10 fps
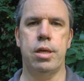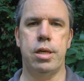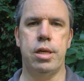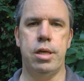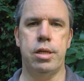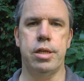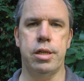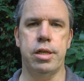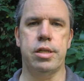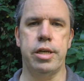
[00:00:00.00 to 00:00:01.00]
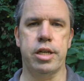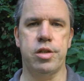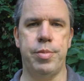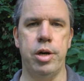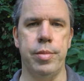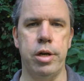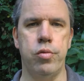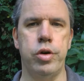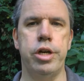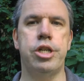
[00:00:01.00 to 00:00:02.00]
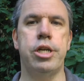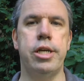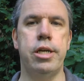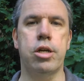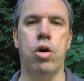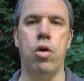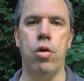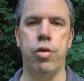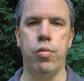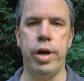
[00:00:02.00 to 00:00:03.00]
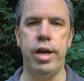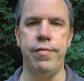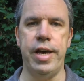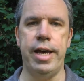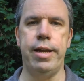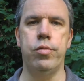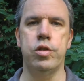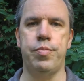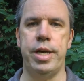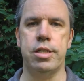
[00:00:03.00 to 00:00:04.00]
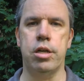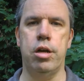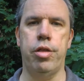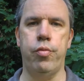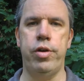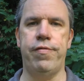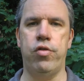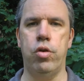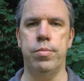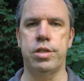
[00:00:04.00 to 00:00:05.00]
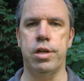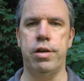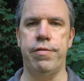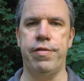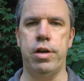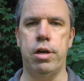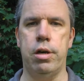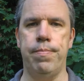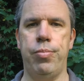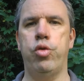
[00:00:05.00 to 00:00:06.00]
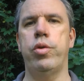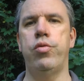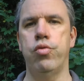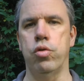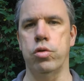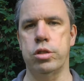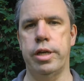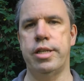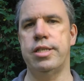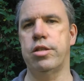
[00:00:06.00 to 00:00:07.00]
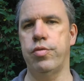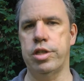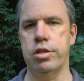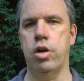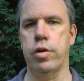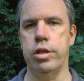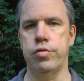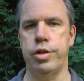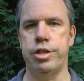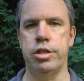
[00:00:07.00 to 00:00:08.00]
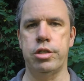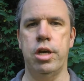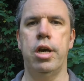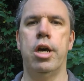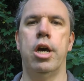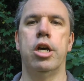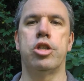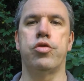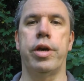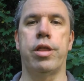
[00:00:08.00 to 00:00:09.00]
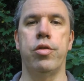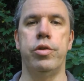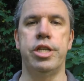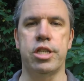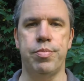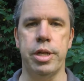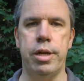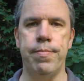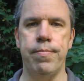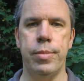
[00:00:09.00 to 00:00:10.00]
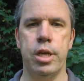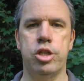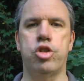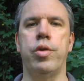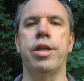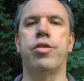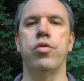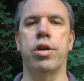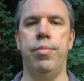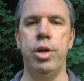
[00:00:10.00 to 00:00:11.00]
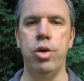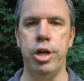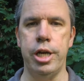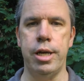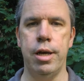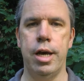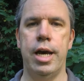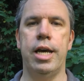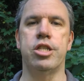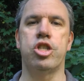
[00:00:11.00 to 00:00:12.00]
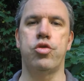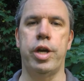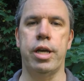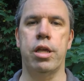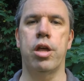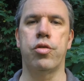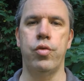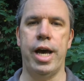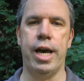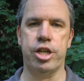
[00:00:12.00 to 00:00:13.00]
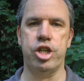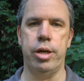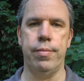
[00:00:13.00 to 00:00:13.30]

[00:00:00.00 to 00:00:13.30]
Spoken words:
he did this experiment which he called The Wave, and it was based on three forms of three rules, like these three slogans, which is strength through discipline, strength through community, and strength through action.